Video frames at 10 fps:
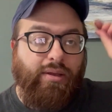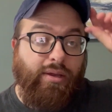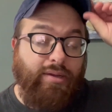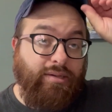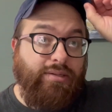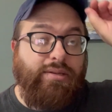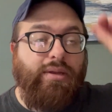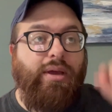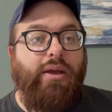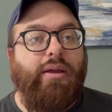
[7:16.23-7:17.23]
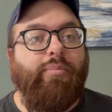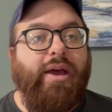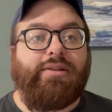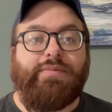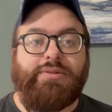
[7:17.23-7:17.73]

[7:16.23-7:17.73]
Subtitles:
And Max from